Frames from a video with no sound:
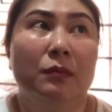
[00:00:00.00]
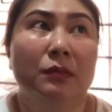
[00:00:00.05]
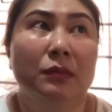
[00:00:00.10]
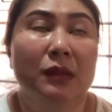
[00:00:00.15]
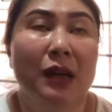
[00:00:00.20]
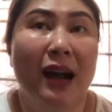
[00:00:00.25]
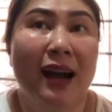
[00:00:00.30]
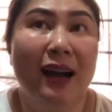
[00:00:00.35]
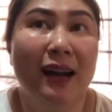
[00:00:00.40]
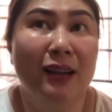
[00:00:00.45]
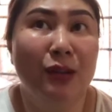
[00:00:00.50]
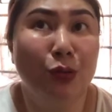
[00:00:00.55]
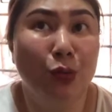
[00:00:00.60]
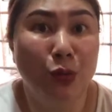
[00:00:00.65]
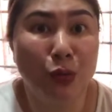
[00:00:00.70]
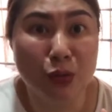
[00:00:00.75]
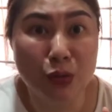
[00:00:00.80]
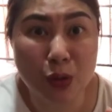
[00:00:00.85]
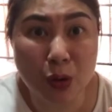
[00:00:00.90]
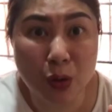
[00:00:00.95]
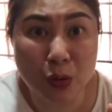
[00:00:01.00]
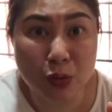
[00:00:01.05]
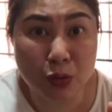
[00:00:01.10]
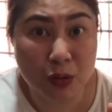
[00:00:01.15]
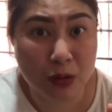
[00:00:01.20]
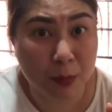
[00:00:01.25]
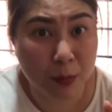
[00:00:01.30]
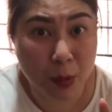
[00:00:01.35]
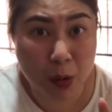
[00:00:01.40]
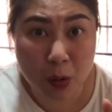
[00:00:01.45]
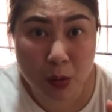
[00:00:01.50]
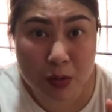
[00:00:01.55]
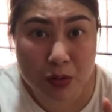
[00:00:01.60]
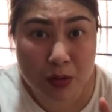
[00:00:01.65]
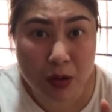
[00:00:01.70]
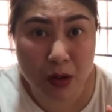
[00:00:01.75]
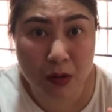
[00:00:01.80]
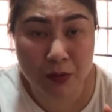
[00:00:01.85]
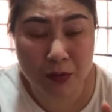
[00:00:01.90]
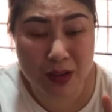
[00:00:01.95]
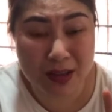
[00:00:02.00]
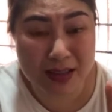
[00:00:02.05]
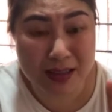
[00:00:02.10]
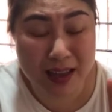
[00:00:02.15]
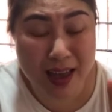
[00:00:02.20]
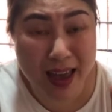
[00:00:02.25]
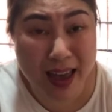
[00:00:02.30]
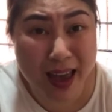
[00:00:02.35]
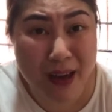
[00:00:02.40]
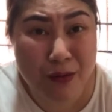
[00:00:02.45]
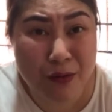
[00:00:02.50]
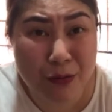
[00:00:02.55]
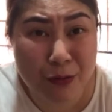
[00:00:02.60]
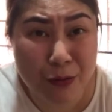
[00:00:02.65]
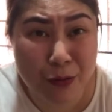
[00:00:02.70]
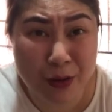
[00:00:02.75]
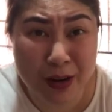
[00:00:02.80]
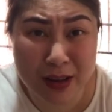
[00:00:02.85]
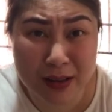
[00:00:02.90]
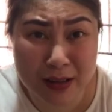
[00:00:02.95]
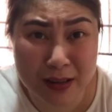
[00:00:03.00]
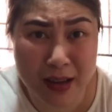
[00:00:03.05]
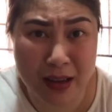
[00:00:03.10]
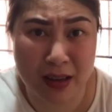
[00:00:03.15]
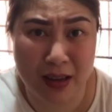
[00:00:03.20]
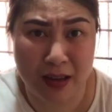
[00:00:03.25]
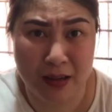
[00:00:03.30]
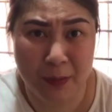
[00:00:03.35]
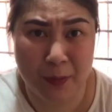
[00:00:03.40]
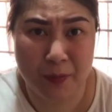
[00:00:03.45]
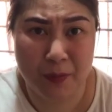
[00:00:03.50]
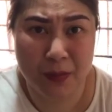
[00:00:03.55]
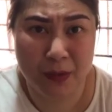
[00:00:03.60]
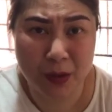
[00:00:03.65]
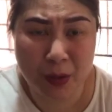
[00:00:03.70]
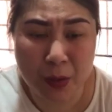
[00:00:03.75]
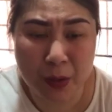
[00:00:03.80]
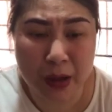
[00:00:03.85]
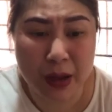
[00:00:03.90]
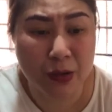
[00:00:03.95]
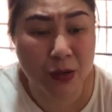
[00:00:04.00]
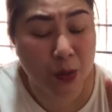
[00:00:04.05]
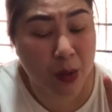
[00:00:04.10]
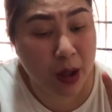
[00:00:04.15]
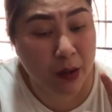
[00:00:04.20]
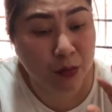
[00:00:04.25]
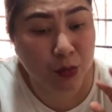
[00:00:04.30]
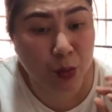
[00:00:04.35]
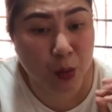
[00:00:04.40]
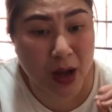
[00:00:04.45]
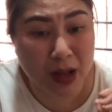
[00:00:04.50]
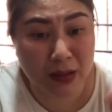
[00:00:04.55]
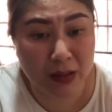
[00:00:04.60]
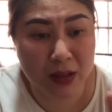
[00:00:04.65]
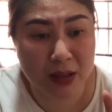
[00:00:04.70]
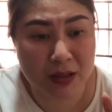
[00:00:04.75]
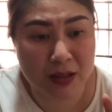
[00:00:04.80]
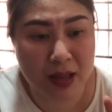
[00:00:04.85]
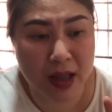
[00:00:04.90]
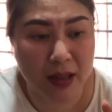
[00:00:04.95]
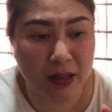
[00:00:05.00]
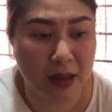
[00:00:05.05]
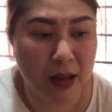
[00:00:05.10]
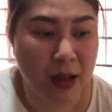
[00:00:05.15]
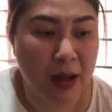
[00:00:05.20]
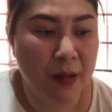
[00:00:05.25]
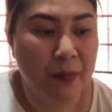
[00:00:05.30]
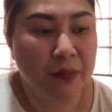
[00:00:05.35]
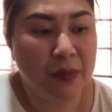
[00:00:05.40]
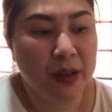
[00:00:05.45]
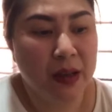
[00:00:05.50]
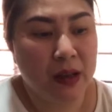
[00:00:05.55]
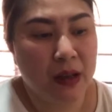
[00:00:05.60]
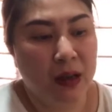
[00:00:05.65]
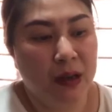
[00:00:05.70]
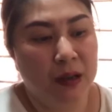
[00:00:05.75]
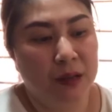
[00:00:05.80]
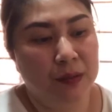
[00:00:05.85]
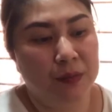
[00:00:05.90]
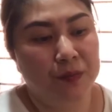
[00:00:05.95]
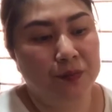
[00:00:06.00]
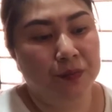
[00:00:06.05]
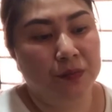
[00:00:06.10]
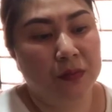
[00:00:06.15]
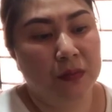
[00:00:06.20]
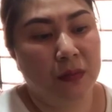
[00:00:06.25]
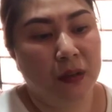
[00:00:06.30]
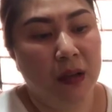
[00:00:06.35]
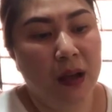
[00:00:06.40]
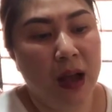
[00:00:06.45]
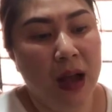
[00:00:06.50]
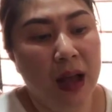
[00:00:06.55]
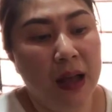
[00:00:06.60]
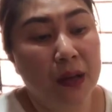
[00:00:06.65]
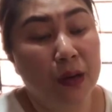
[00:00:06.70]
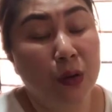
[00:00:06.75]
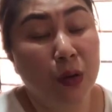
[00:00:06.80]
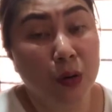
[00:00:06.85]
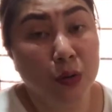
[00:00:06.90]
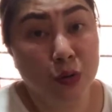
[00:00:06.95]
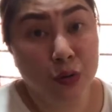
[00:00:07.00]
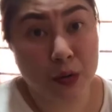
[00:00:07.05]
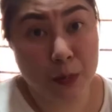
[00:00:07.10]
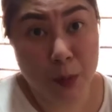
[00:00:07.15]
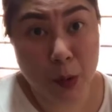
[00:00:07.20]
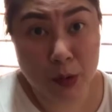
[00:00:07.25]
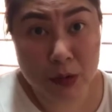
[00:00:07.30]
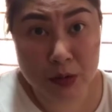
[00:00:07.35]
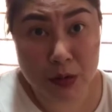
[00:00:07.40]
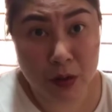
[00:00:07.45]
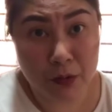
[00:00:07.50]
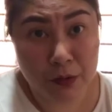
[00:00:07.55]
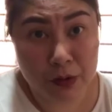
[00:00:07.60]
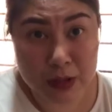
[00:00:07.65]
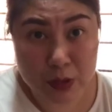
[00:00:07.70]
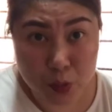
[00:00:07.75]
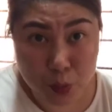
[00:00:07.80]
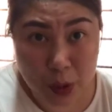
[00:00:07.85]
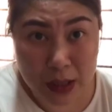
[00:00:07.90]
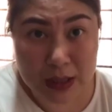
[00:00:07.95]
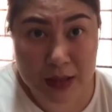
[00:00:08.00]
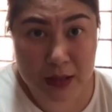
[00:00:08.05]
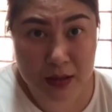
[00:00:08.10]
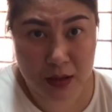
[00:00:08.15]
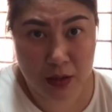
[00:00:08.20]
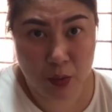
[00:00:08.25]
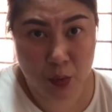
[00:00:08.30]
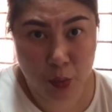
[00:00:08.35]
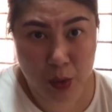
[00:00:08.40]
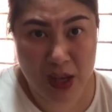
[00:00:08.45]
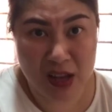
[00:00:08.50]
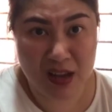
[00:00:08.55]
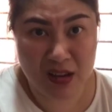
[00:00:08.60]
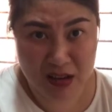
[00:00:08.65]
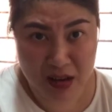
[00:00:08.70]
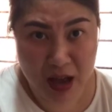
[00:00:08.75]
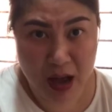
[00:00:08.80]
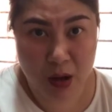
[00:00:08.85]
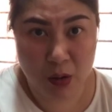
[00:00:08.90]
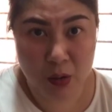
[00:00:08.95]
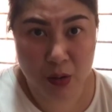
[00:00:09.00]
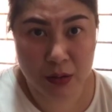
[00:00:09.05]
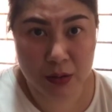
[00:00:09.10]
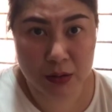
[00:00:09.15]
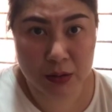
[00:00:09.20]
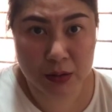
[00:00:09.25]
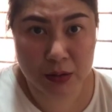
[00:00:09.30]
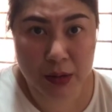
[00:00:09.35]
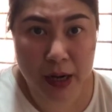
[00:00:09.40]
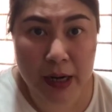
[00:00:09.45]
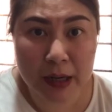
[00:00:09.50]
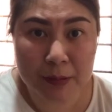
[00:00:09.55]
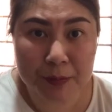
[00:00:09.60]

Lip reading: I don't go to the post office every day. Okay, you have to understand. I go to the post office once a week now. All right.